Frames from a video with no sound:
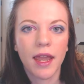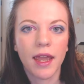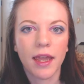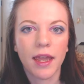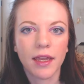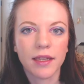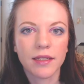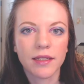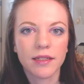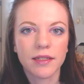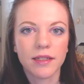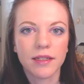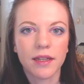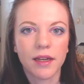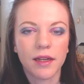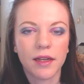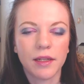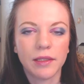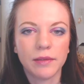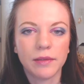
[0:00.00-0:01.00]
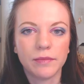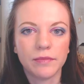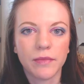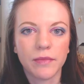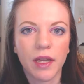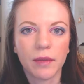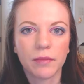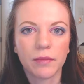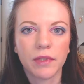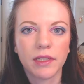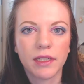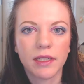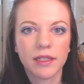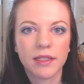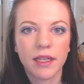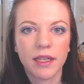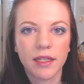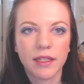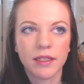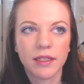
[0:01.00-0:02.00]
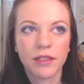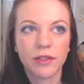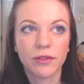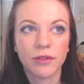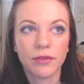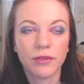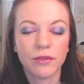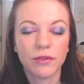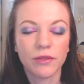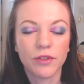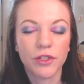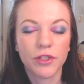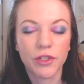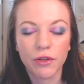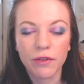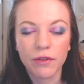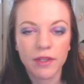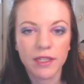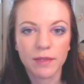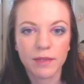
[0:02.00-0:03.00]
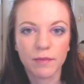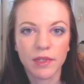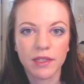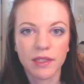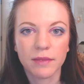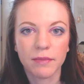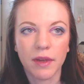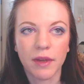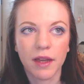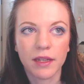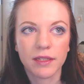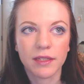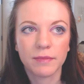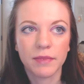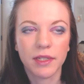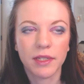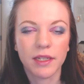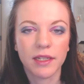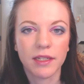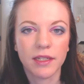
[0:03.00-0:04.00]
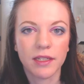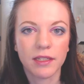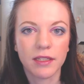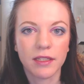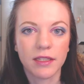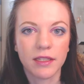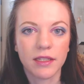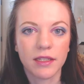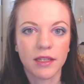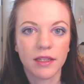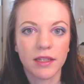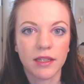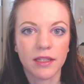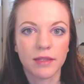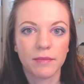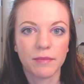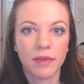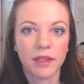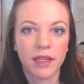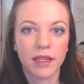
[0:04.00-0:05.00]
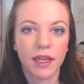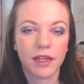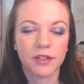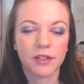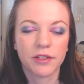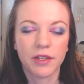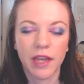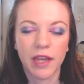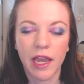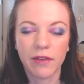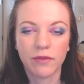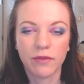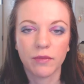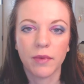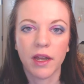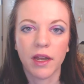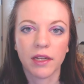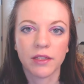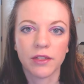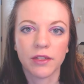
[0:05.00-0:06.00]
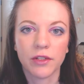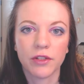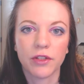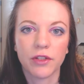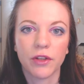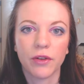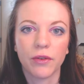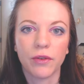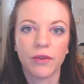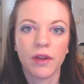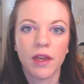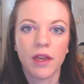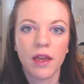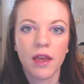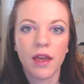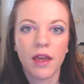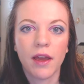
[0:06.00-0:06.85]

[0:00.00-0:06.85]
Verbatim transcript: and um, I'm really excited to show this month's box because this month I actually have a box to show.